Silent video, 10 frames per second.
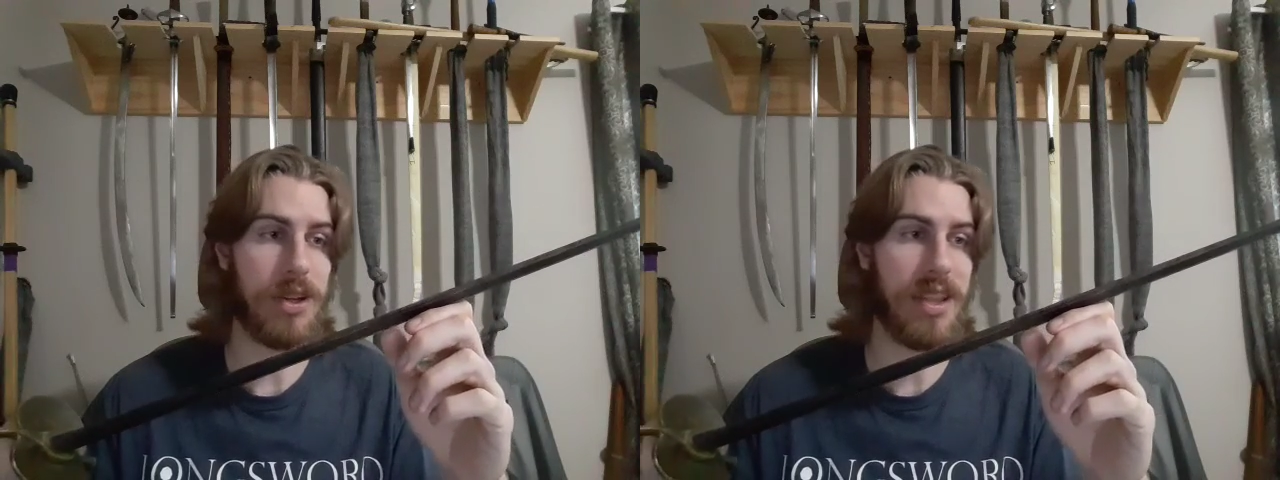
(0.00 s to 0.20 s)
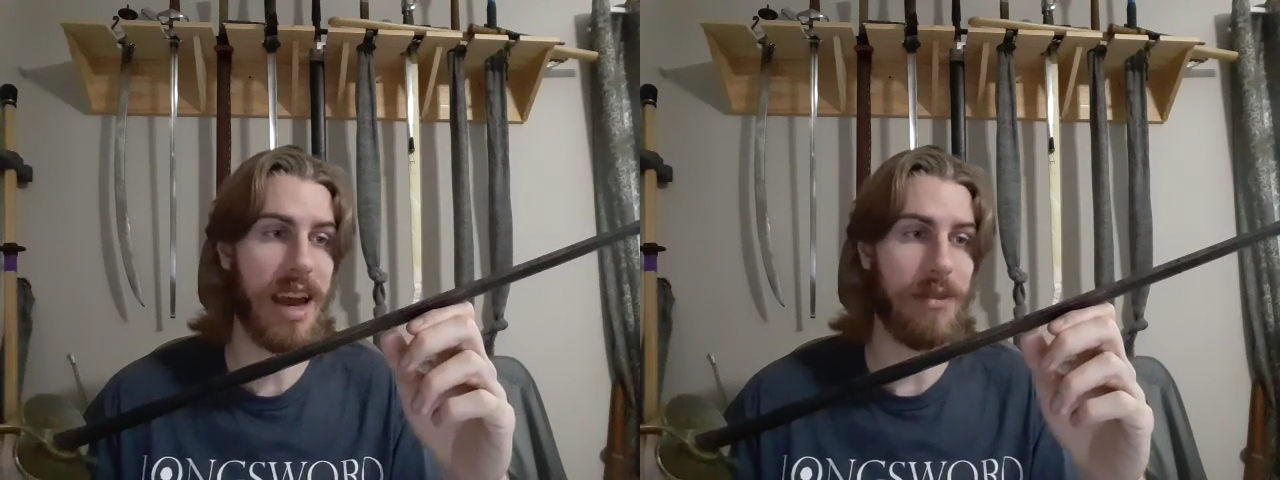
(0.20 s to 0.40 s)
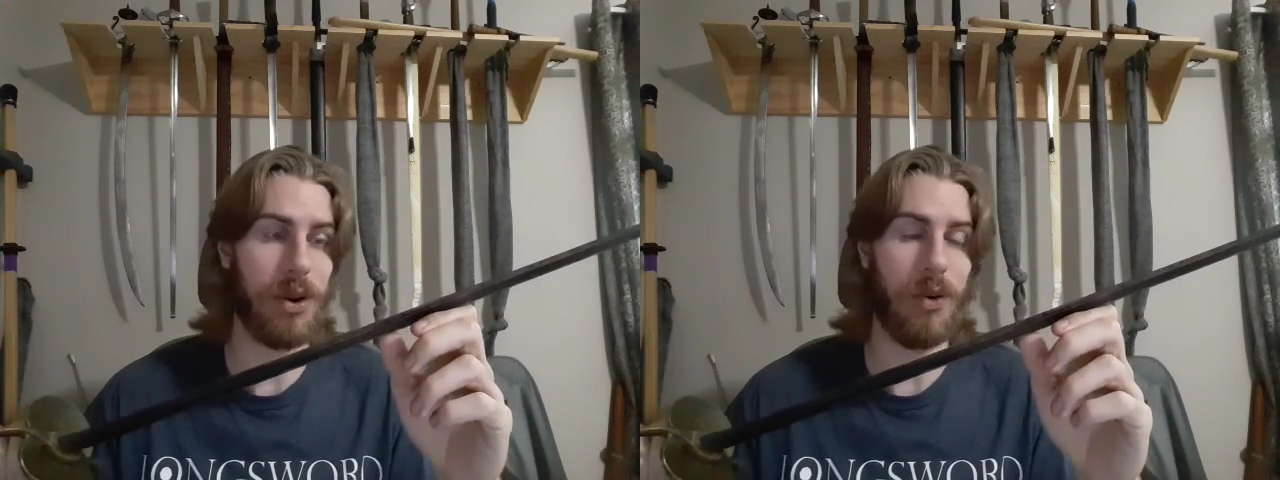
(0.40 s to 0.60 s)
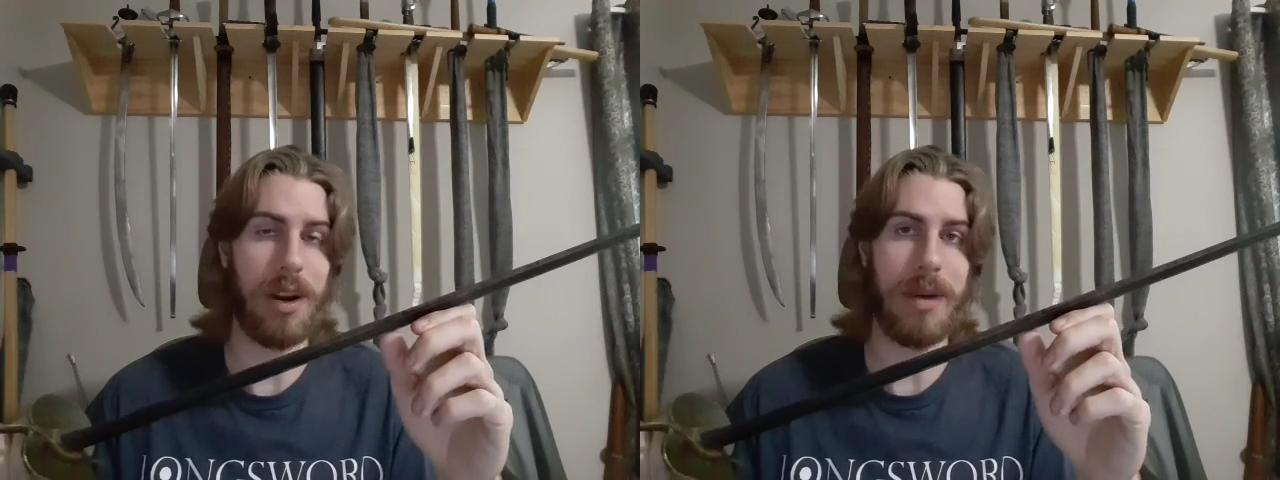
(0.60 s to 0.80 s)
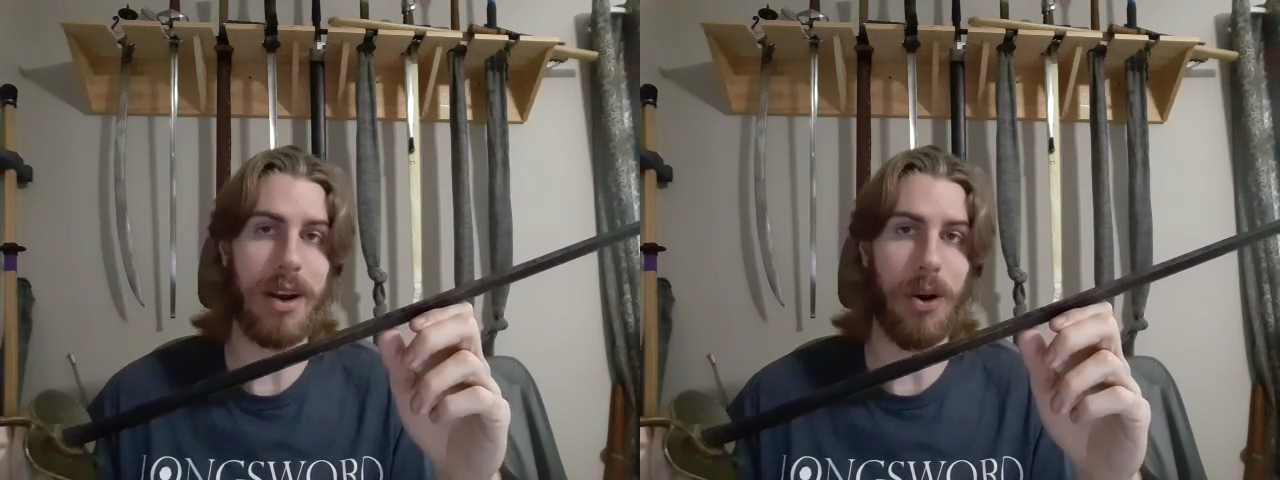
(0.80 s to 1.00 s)
never going
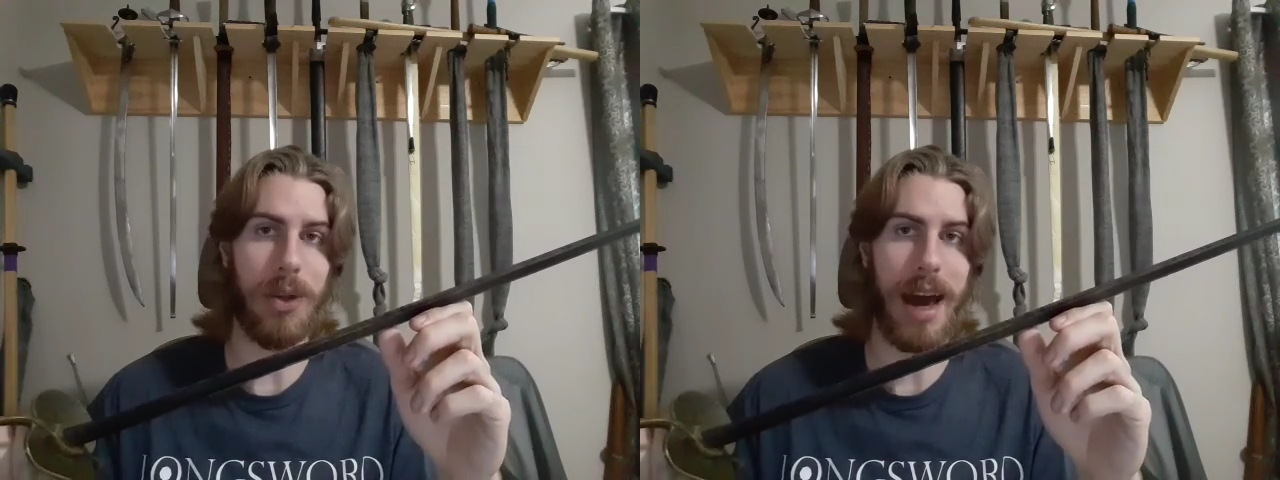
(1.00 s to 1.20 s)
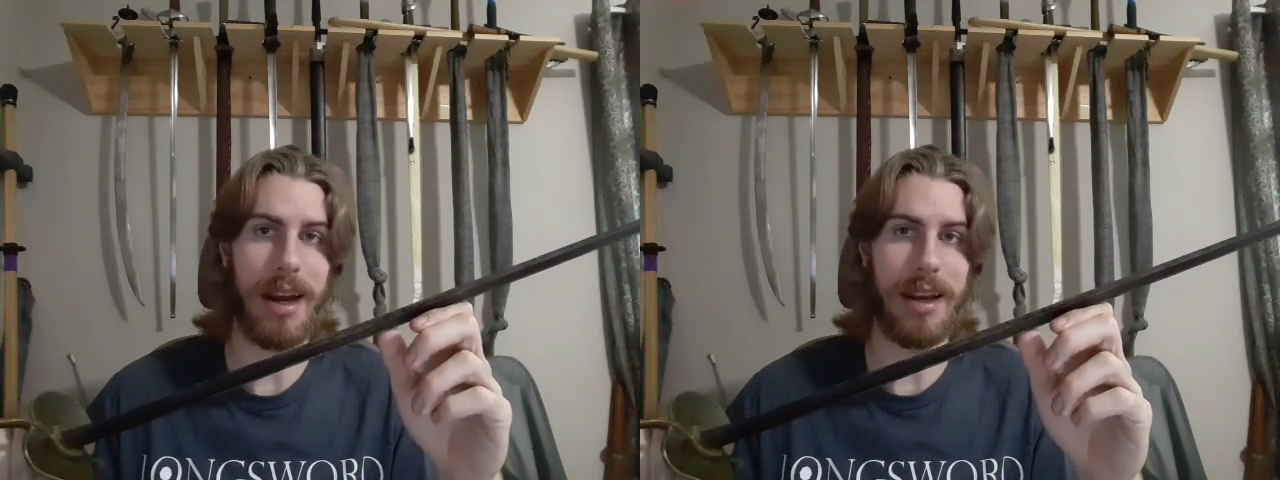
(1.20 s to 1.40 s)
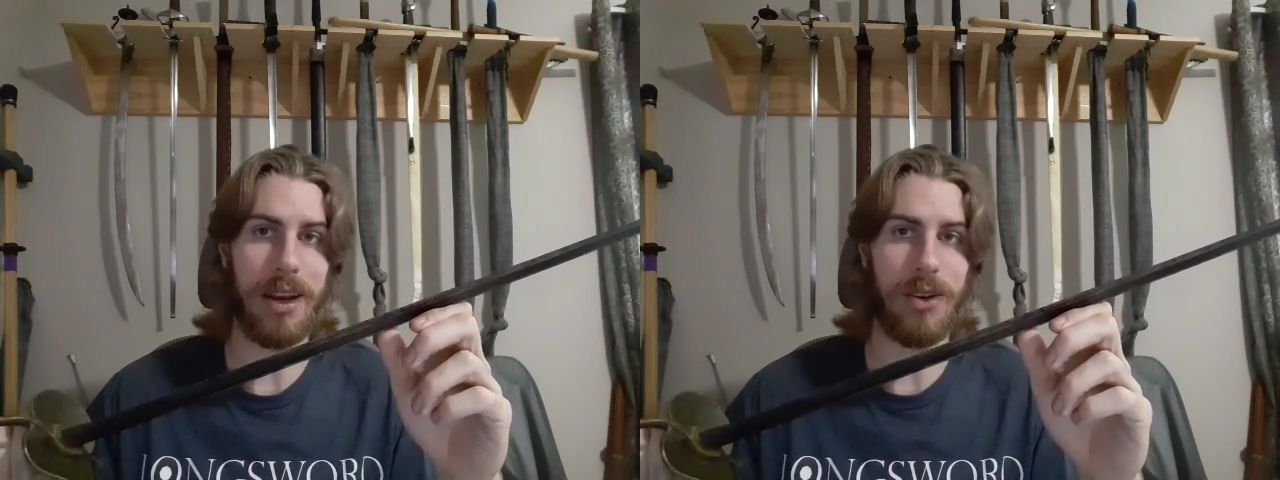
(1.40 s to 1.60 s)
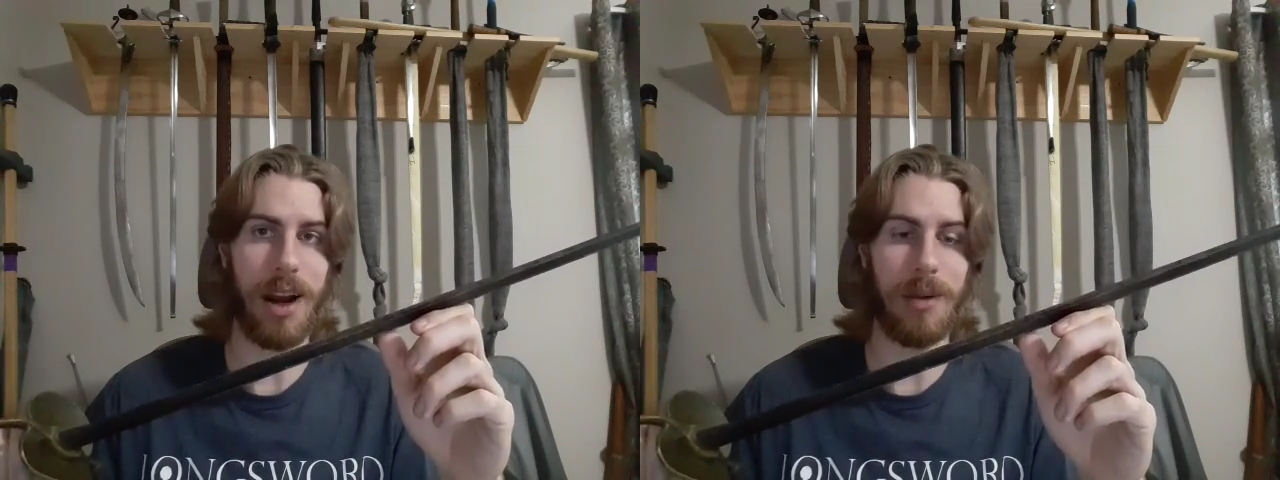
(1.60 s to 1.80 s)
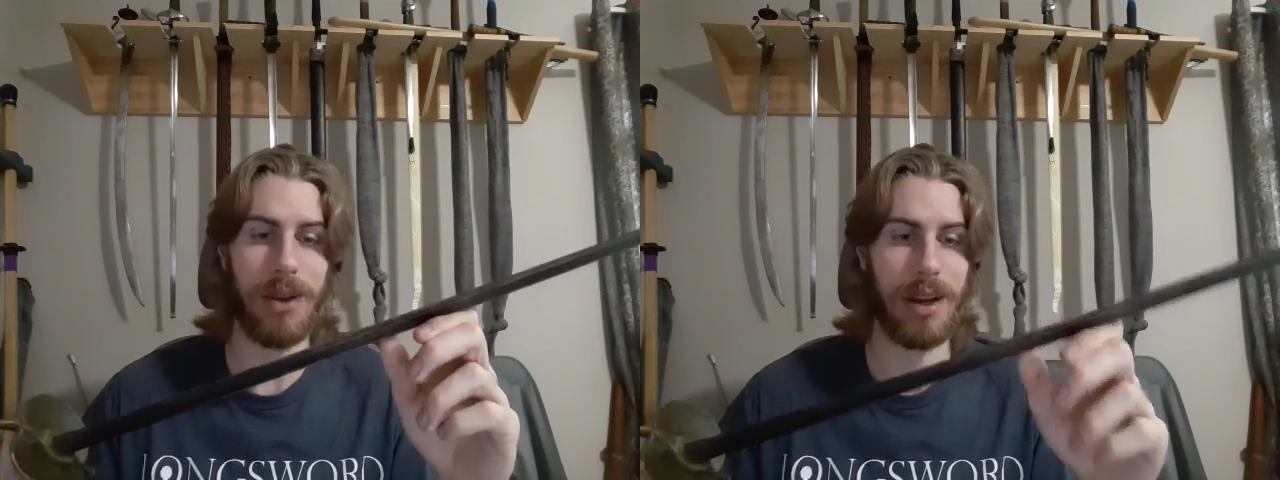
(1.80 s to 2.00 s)
to be all that
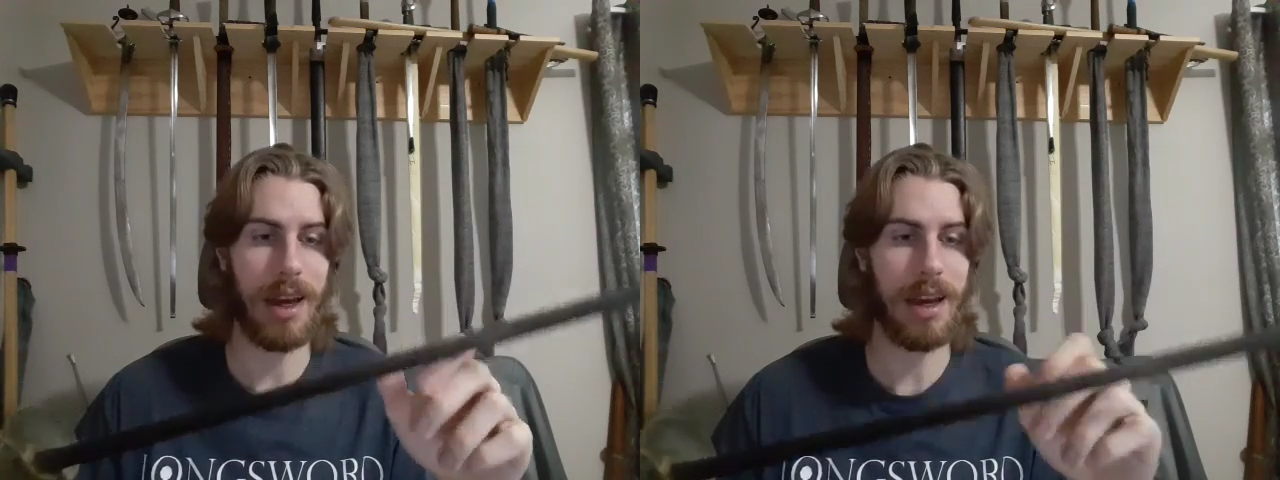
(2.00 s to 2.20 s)
incredible